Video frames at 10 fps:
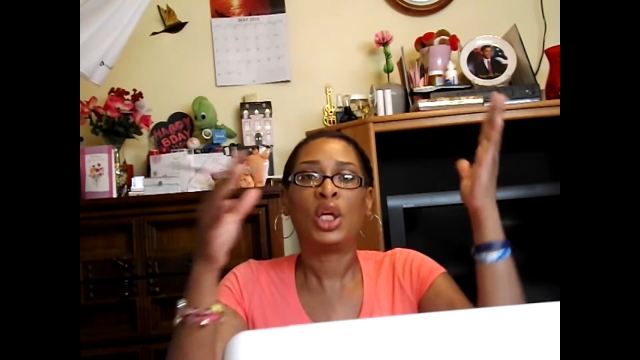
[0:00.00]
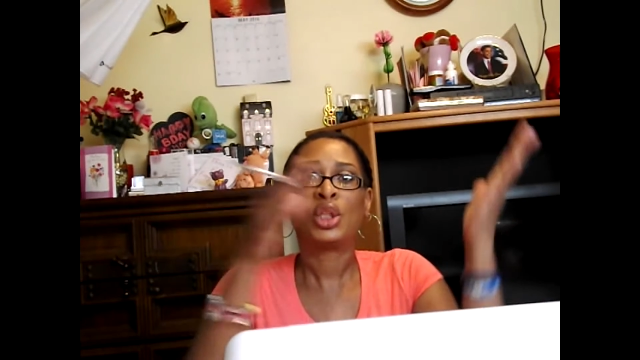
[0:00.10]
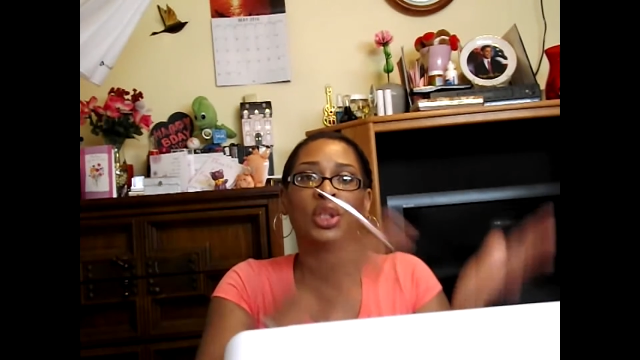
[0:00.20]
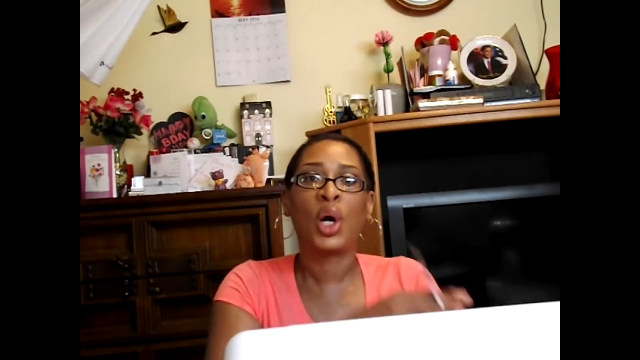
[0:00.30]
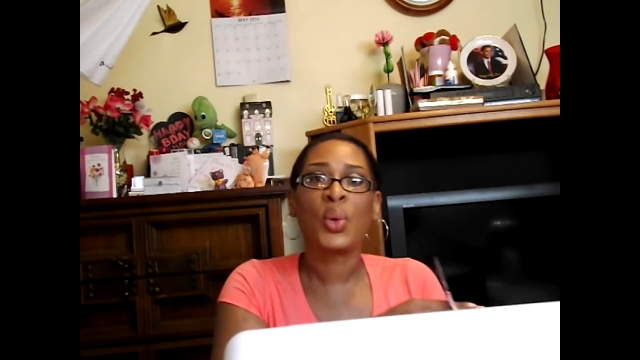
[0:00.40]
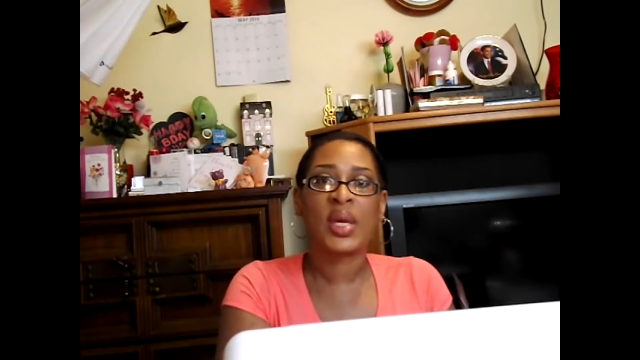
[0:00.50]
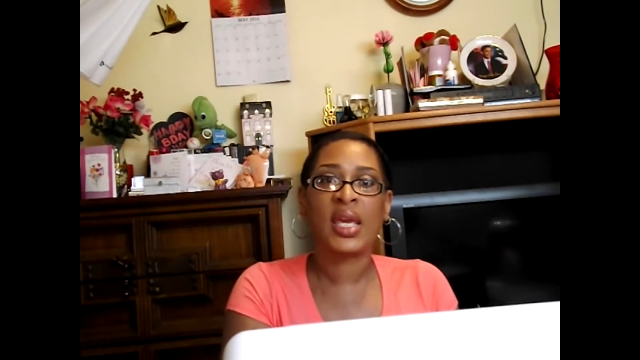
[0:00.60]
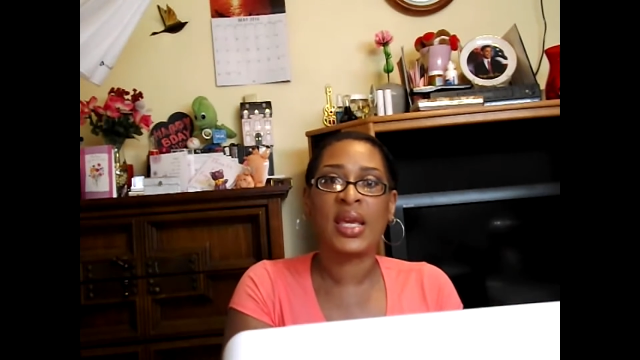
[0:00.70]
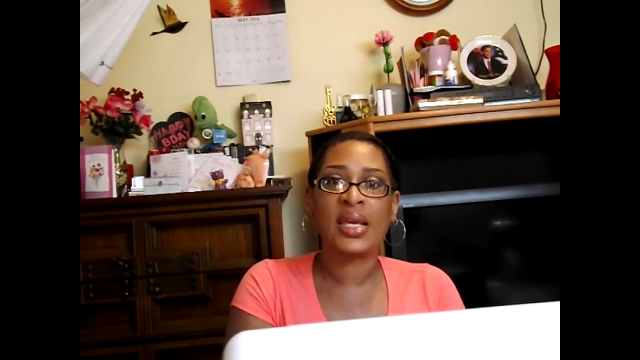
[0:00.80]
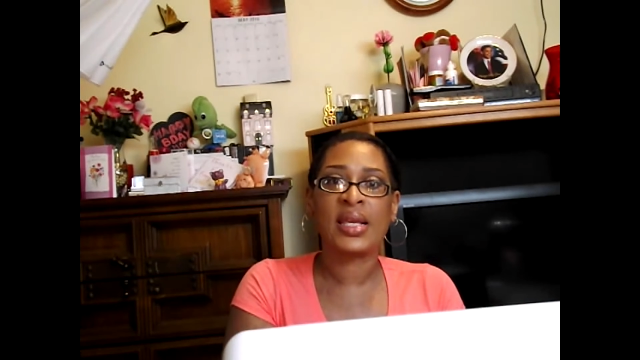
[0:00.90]

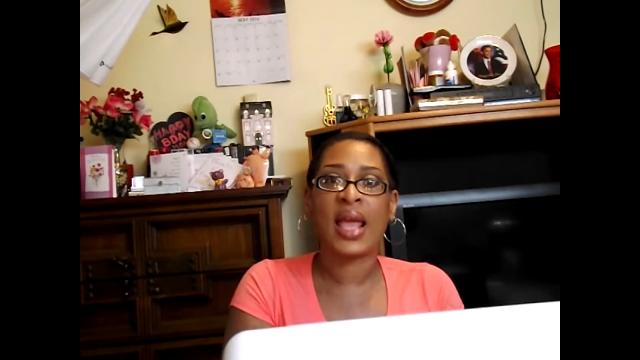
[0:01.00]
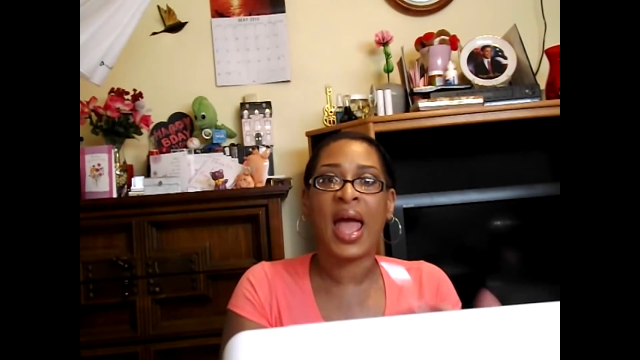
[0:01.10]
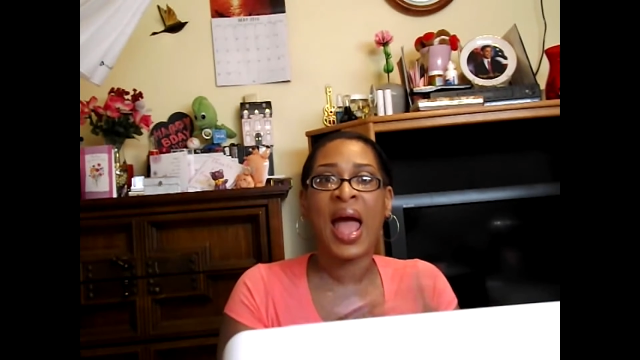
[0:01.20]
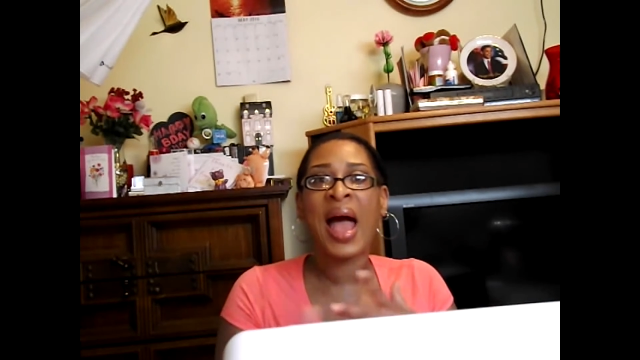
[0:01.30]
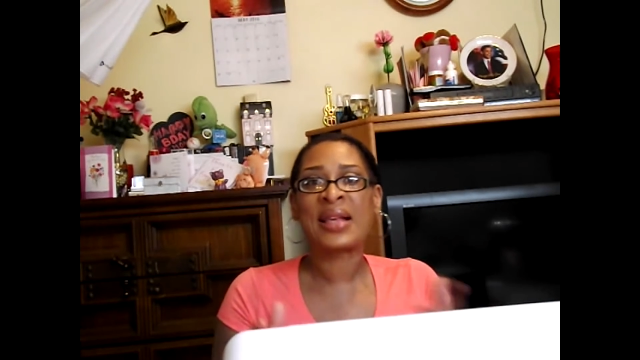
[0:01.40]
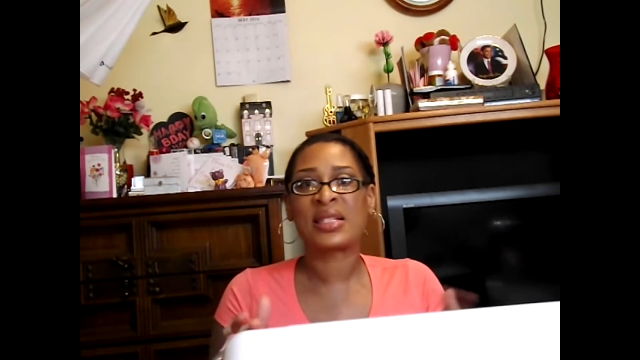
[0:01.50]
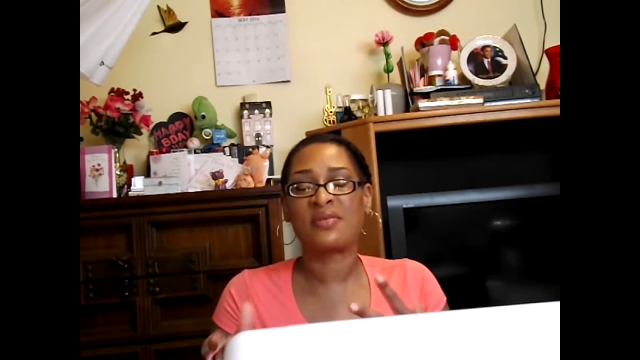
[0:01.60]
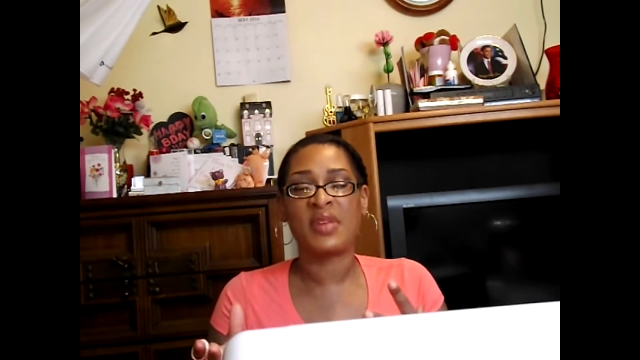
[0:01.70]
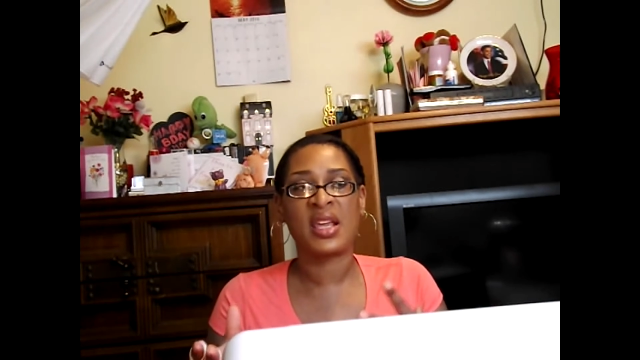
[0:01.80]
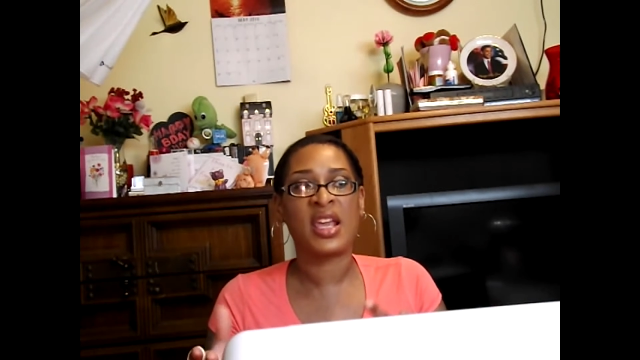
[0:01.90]
low-key ask
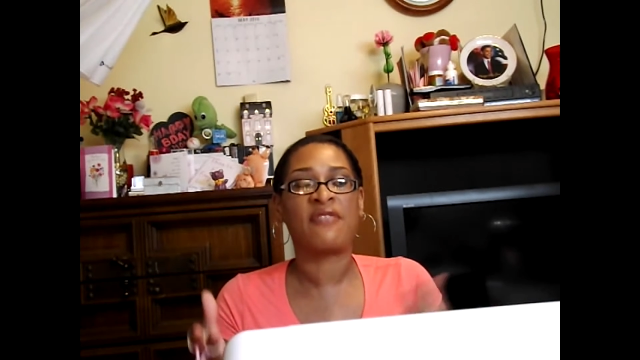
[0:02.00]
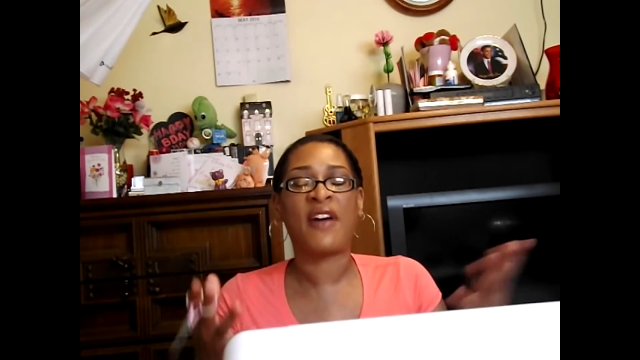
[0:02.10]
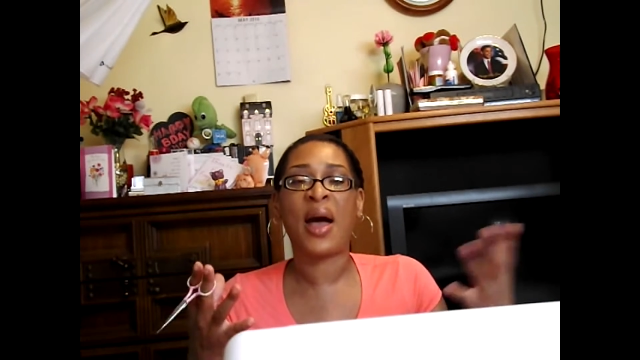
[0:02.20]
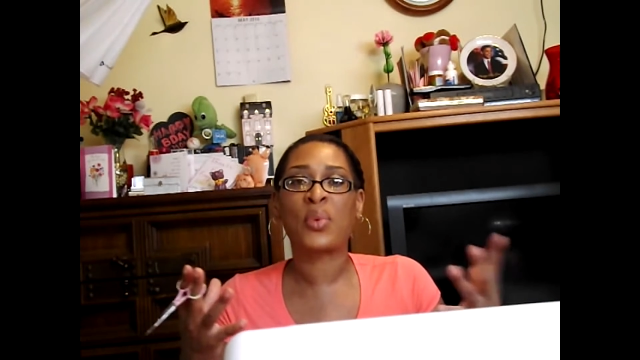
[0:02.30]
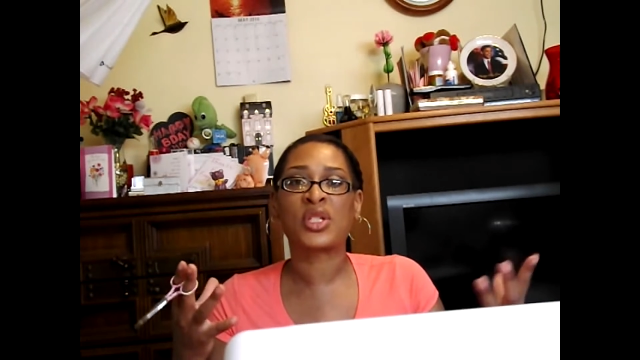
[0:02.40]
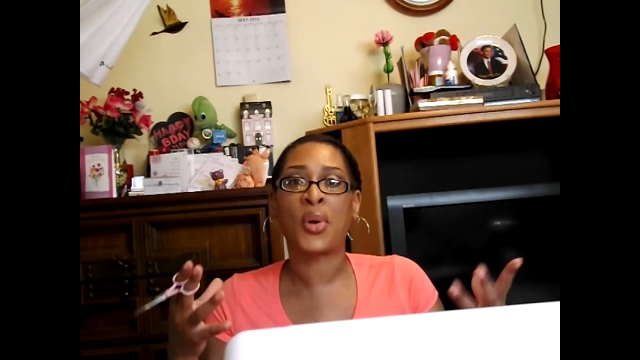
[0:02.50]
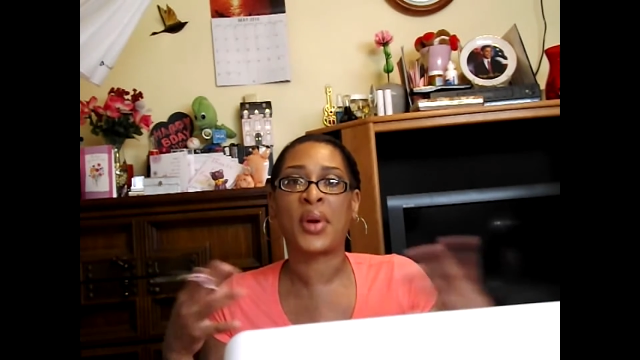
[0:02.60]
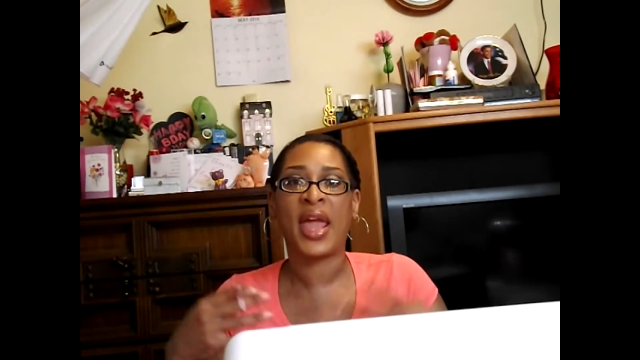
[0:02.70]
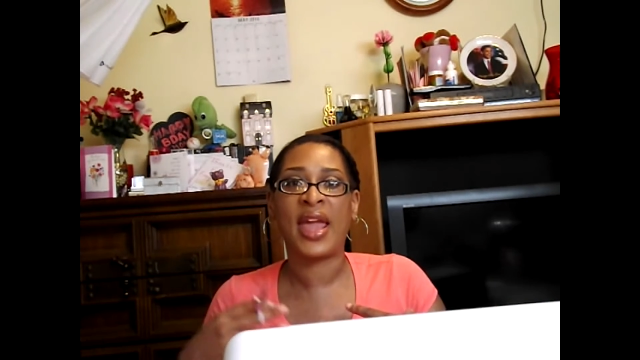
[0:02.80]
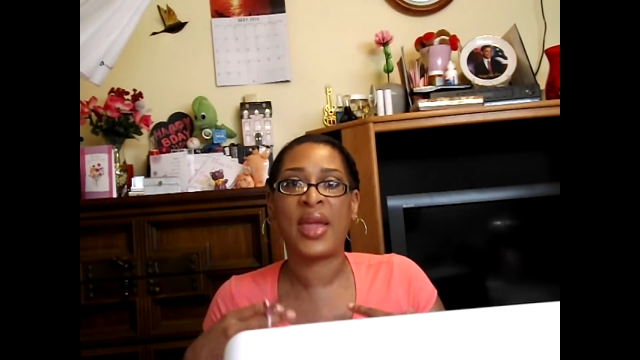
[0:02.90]
me if I was
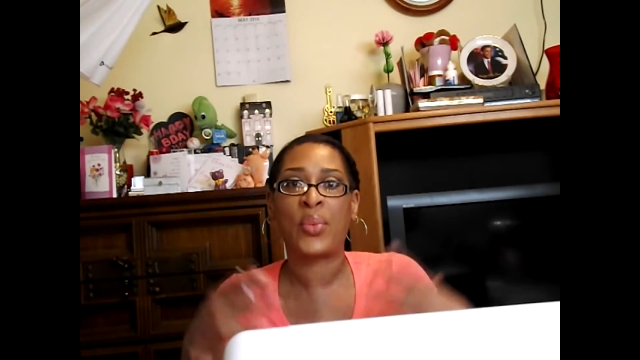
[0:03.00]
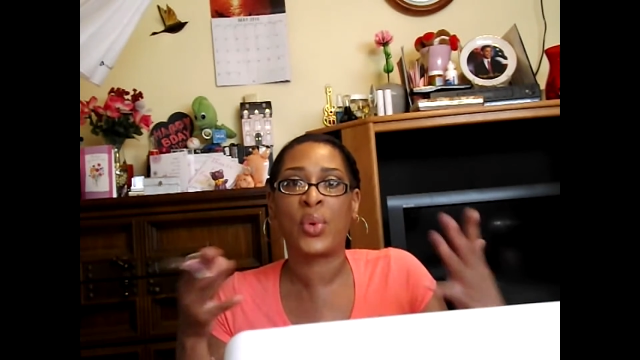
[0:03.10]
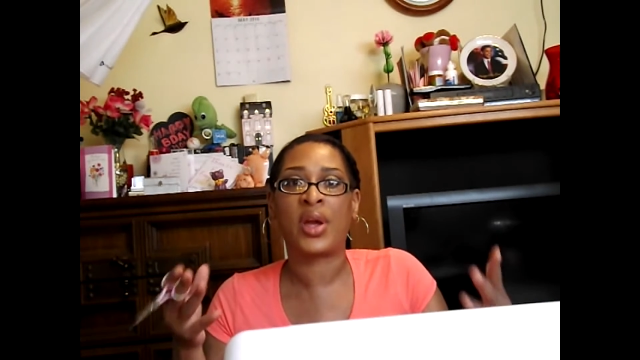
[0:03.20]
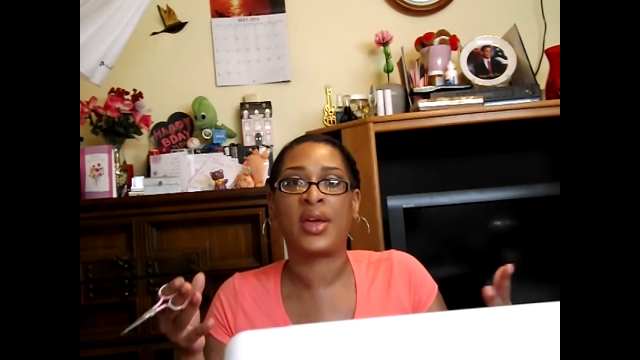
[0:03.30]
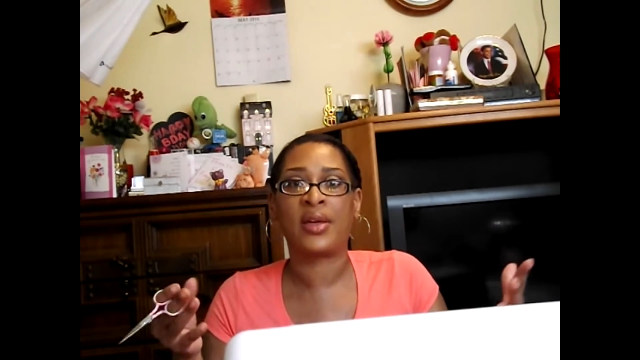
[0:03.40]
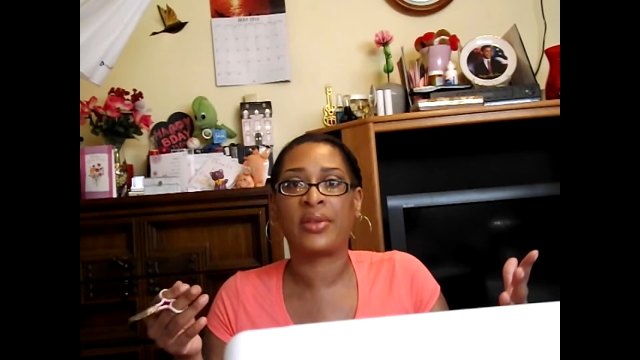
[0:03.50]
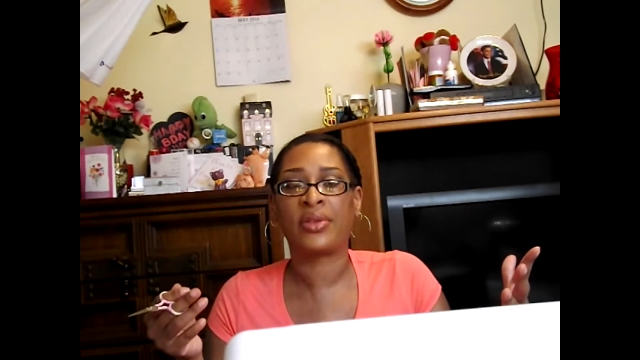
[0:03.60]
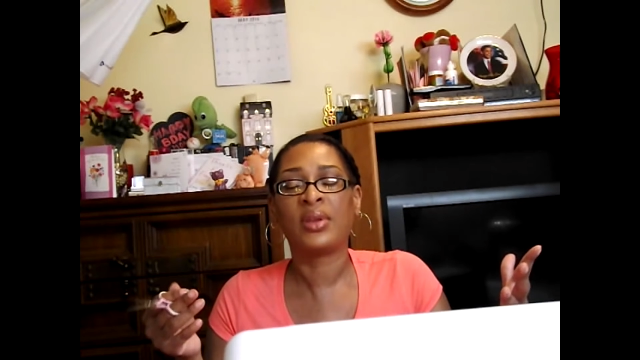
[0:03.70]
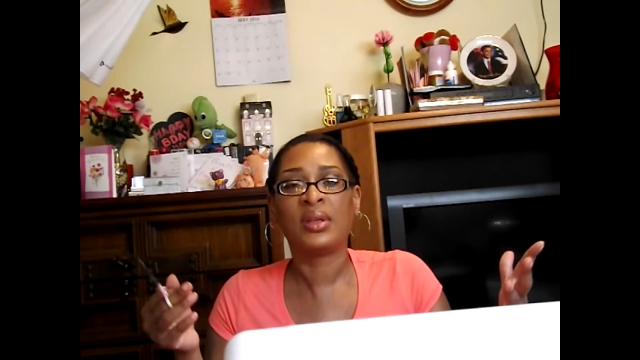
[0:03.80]
okay with